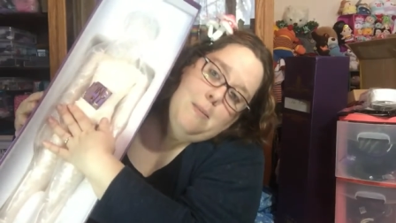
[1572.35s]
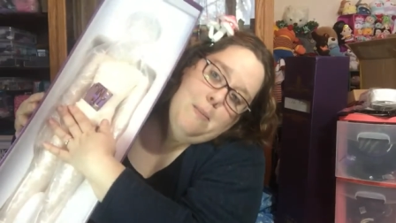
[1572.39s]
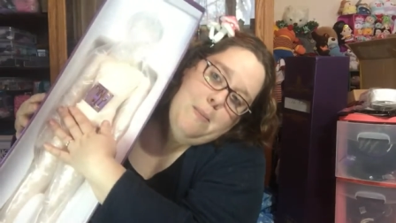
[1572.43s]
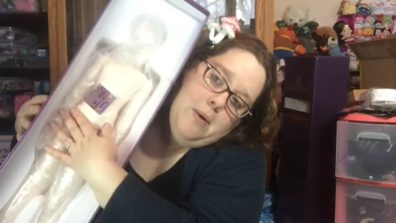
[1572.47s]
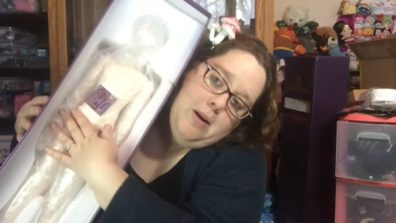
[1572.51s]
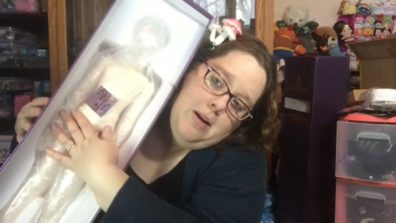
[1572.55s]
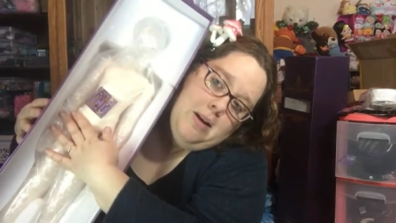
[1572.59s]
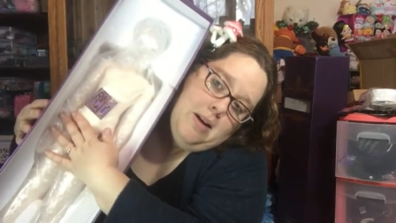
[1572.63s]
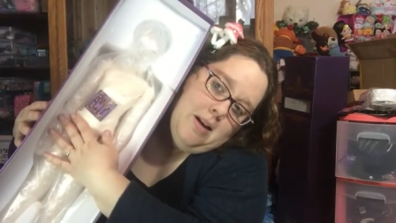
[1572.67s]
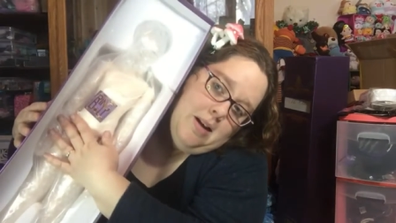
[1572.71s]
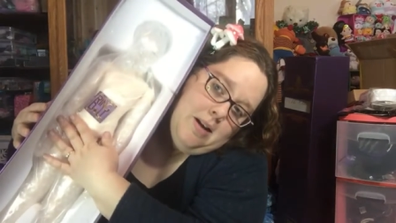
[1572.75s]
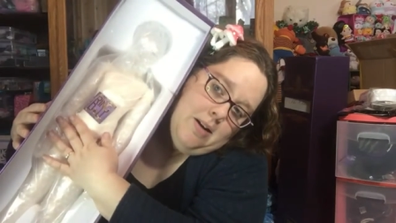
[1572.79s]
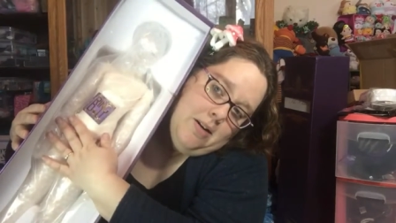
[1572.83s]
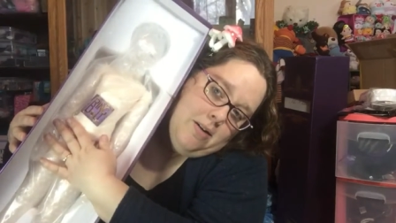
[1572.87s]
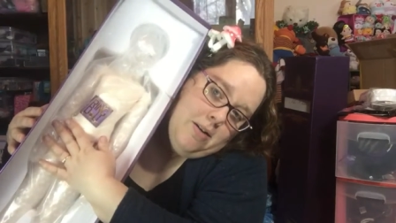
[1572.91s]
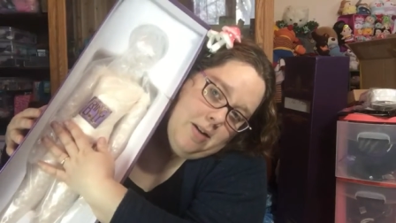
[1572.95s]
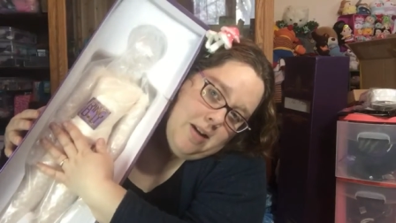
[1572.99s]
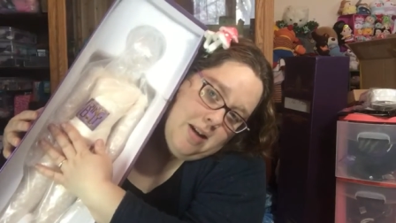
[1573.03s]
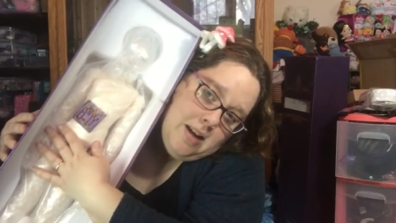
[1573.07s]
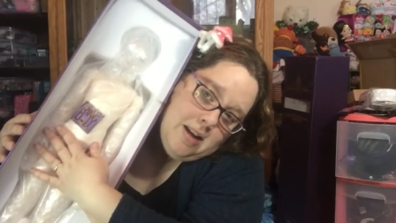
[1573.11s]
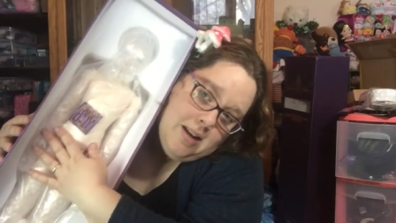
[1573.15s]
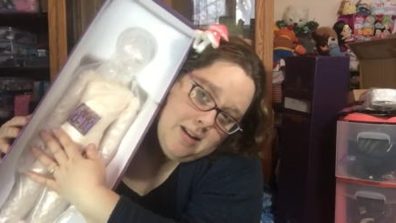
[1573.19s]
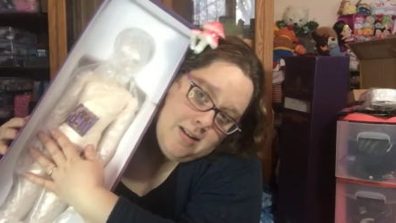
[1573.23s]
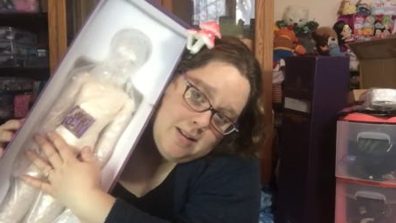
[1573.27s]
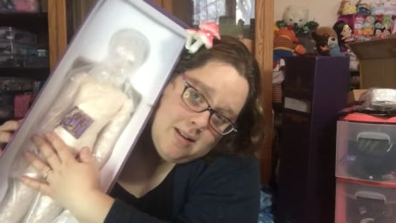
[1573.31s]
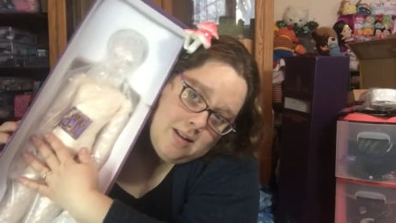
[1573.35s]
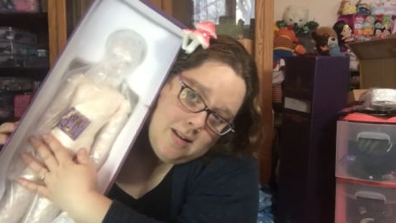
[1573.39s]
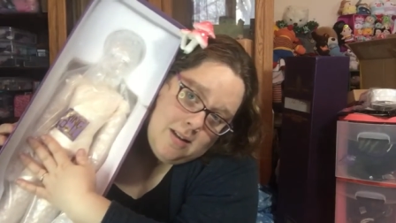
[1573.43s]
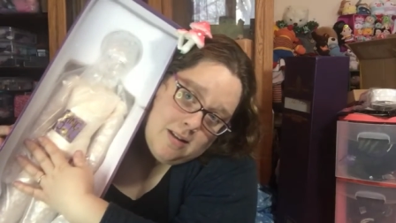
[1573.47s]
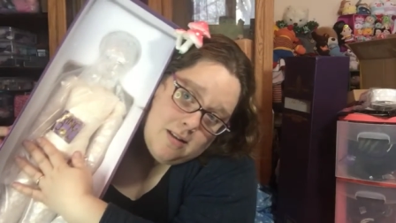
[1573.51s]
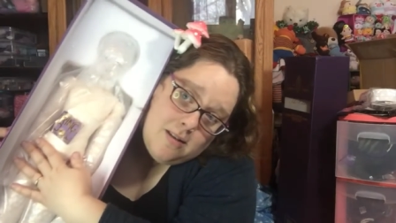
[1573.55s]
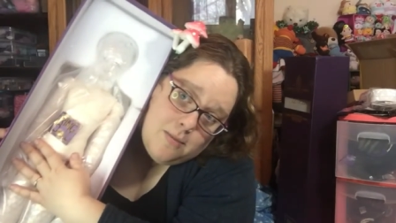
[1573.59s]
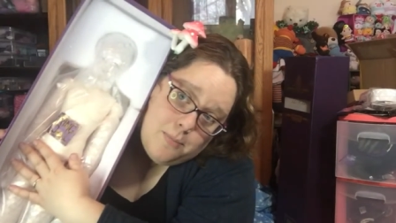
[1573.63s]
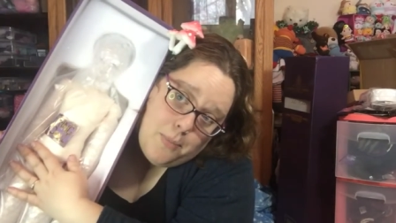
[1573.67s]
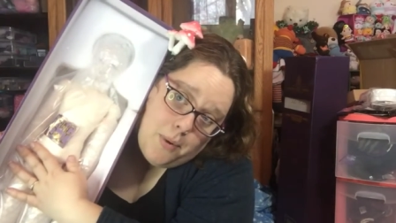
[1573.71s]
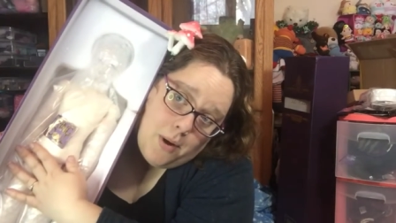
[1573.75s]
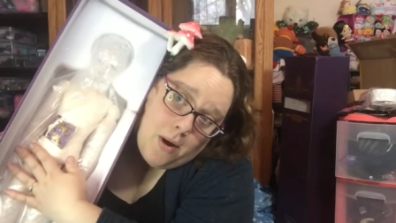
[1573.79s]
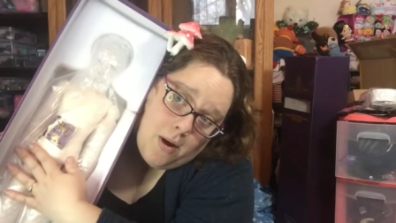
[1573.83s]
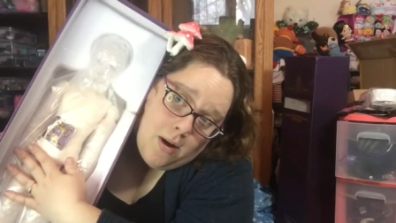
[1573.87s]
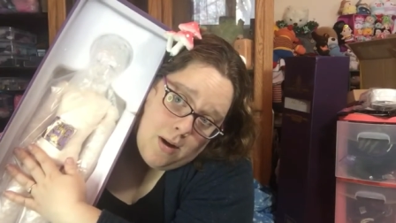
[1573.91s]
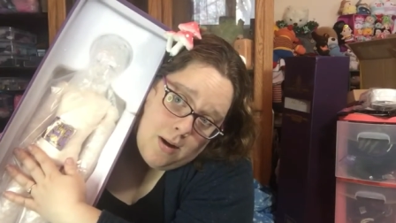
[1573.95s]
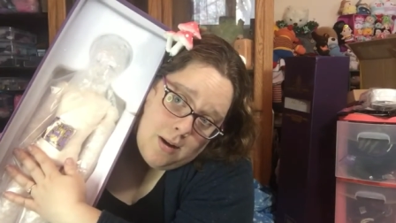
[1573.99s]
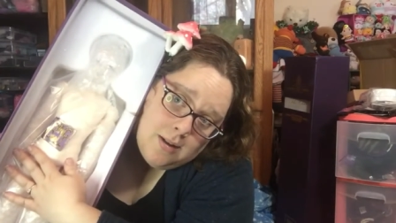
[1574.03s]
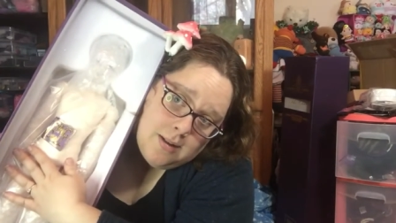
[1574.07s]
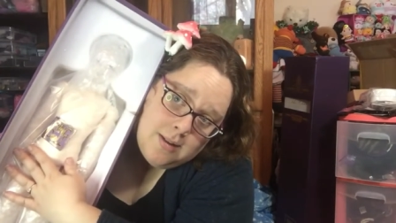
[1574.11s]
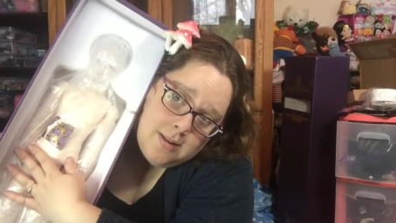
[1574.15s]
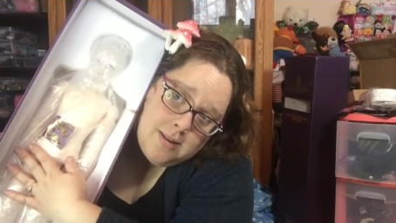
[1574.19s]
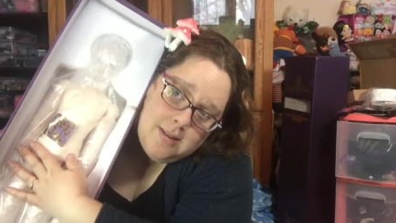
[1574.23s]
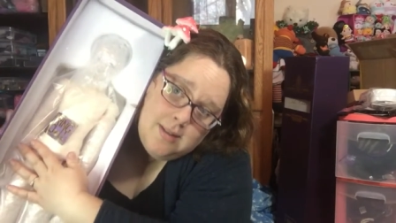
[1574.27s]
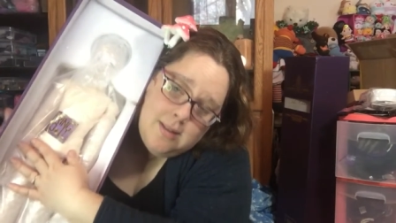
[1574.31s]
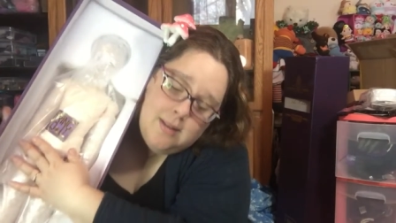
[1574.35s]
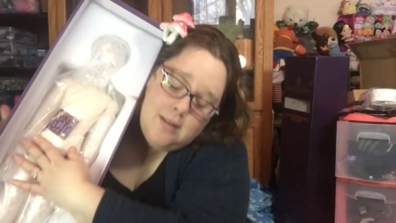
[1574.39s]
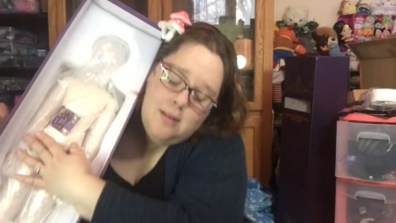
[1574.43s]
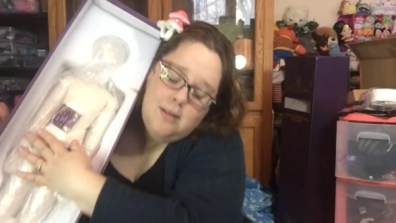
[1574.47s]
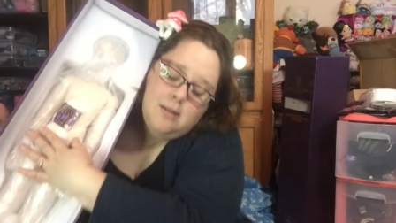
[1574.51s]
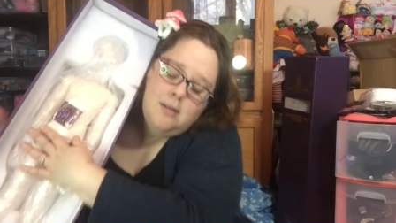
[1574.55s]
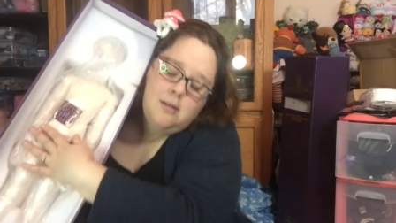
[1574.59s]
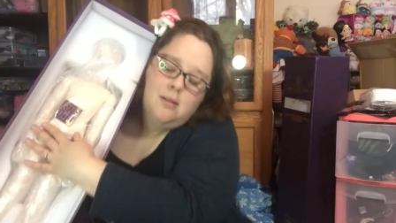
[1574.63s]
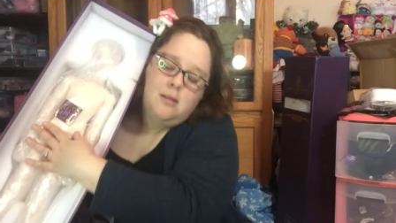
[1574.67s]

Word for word: But here he is in this box.